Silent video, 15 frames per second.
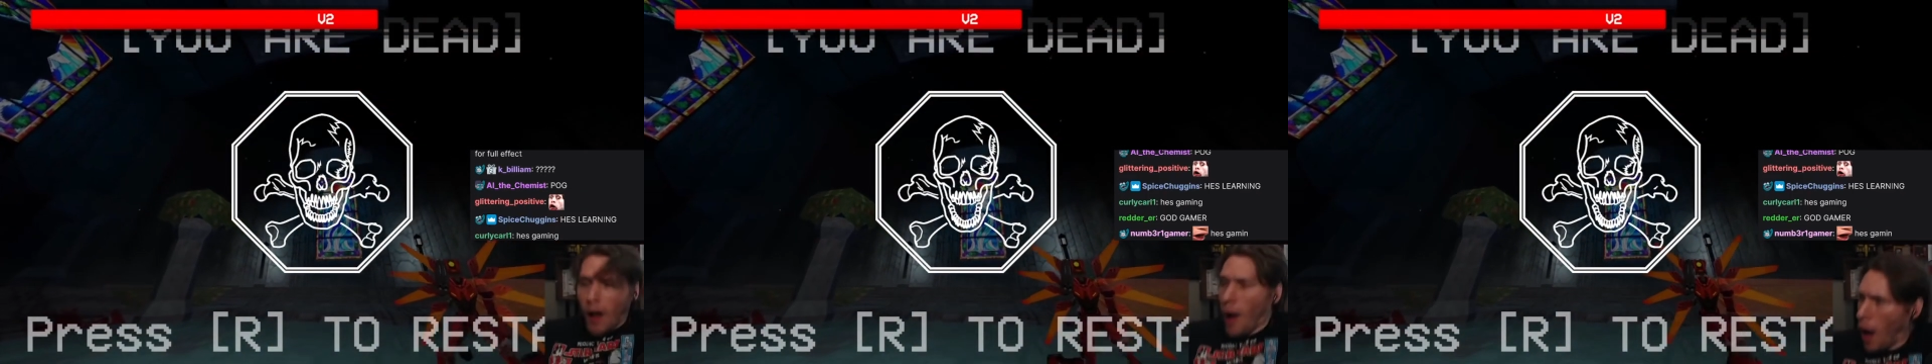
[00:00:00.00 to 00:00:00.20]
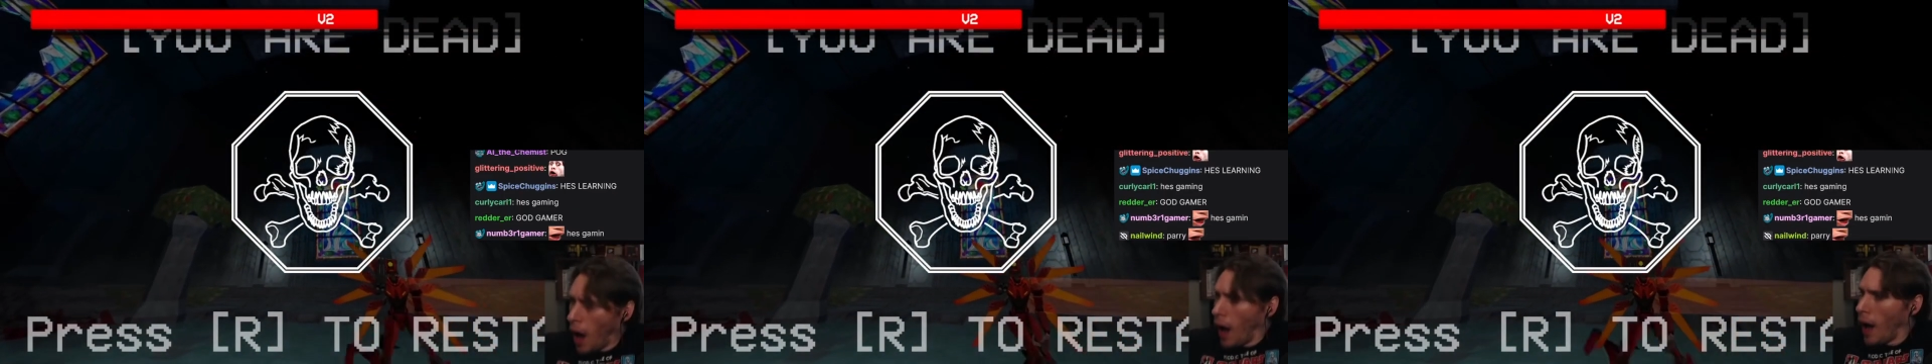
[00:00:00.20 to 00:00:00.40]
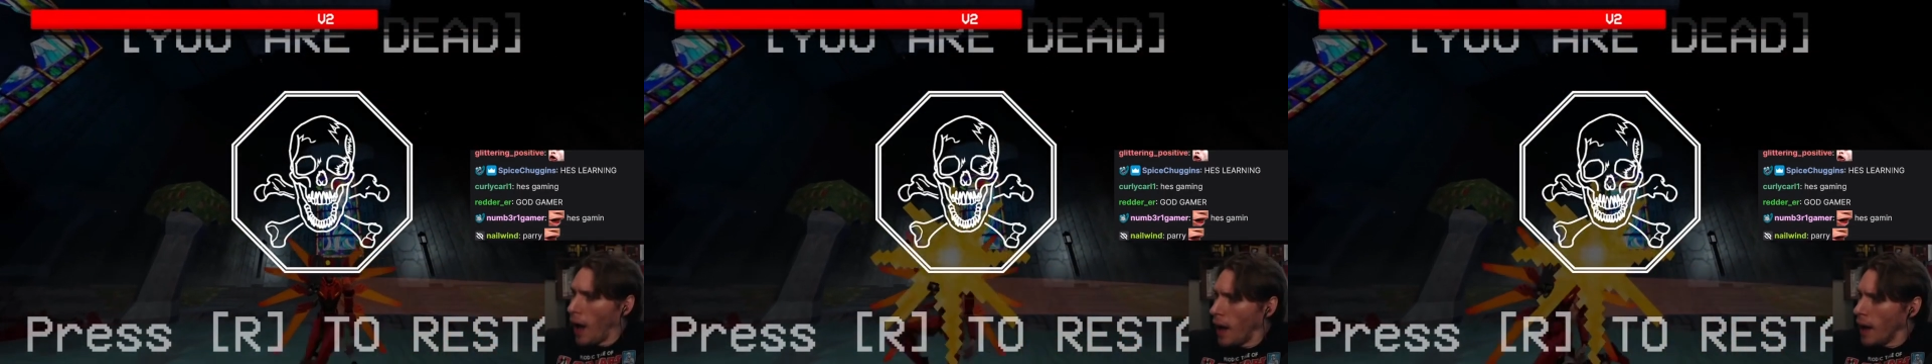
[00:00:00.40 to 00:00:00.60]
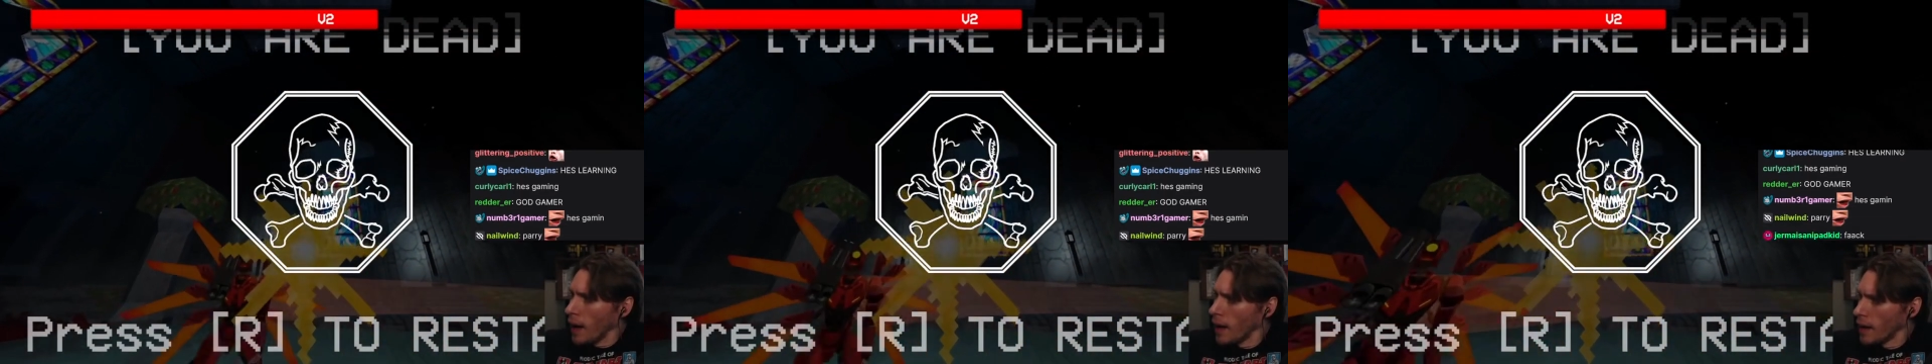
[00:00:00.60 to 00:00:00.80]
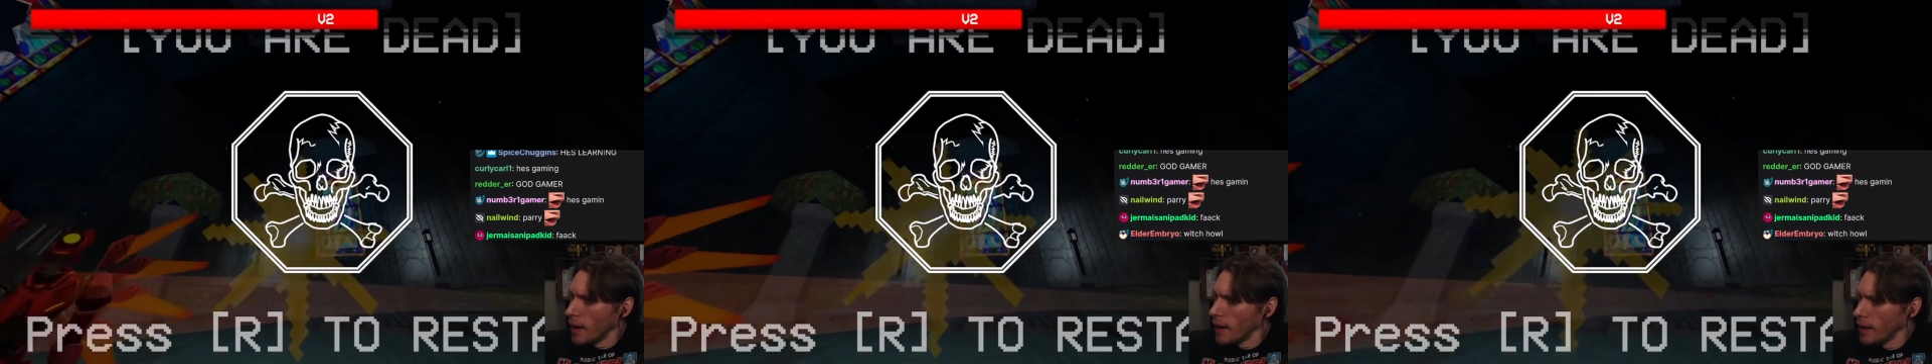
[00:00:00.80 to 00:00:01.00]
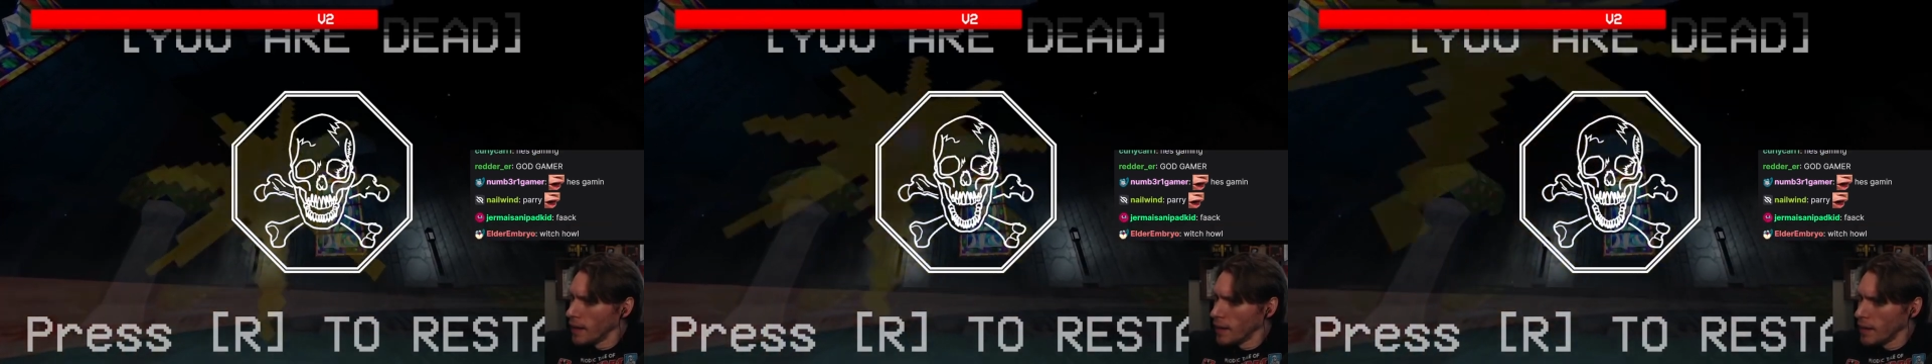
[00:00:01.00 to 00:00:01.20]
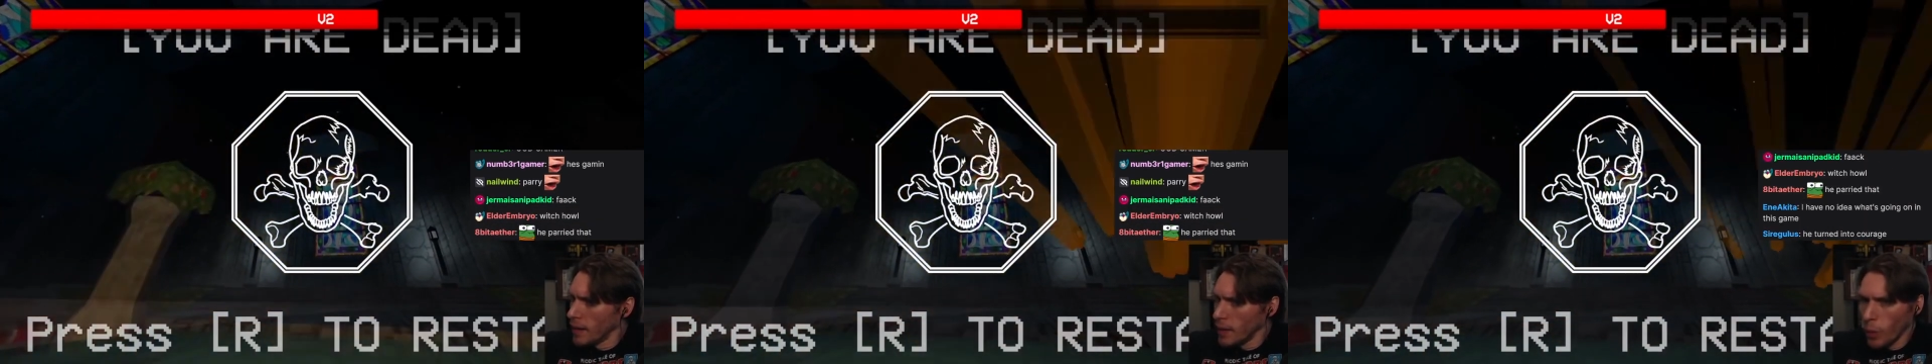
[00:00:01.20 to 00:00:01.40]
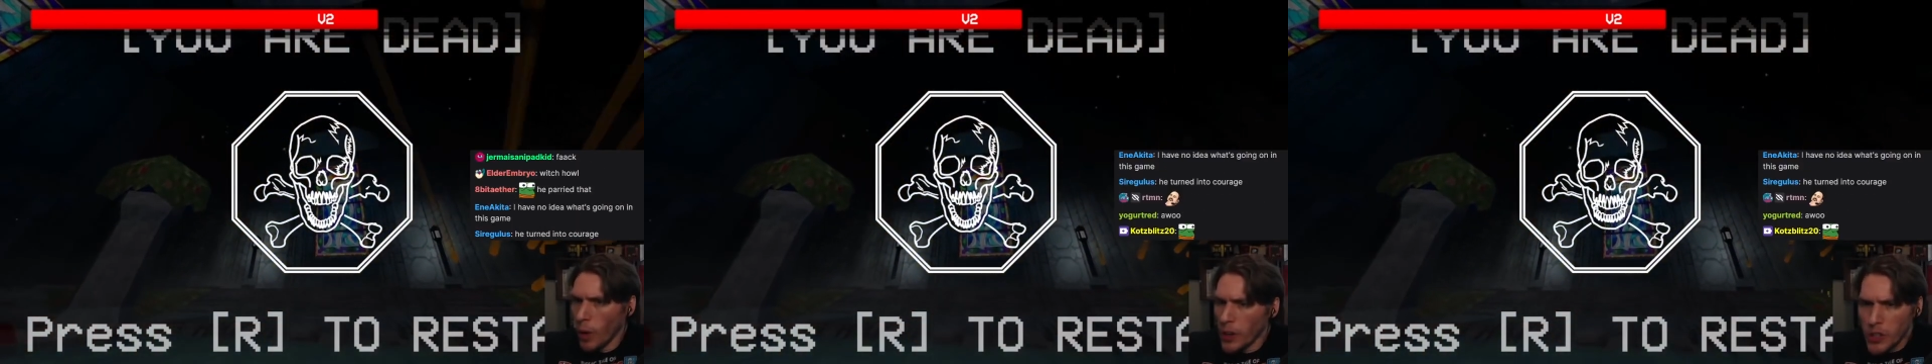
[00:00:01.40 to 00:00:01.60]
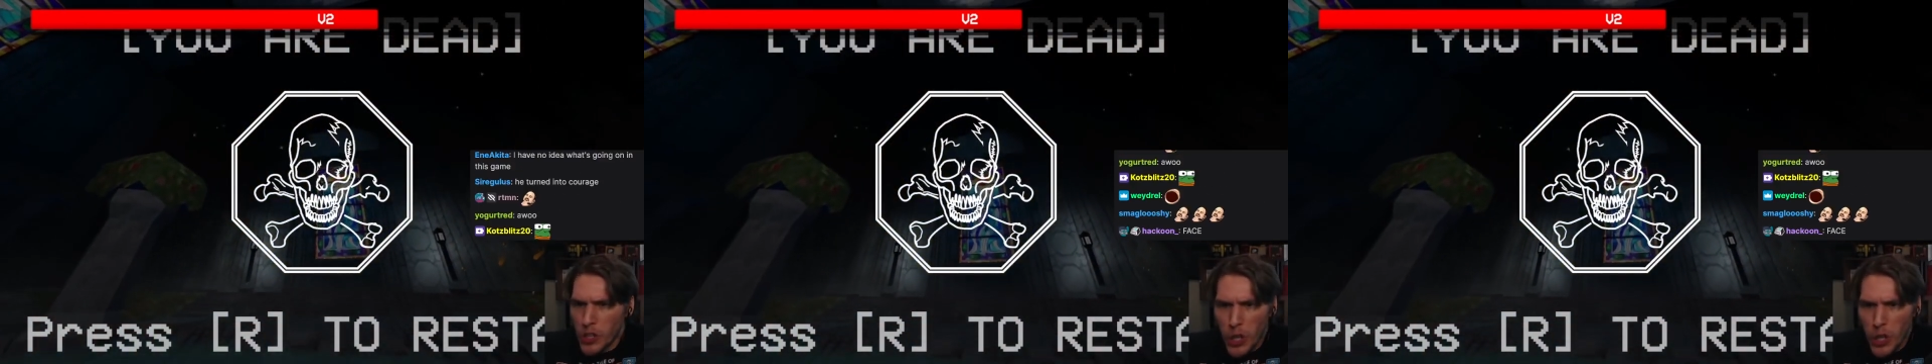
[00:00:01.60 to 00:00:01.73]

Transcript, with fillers: Huh? Where'd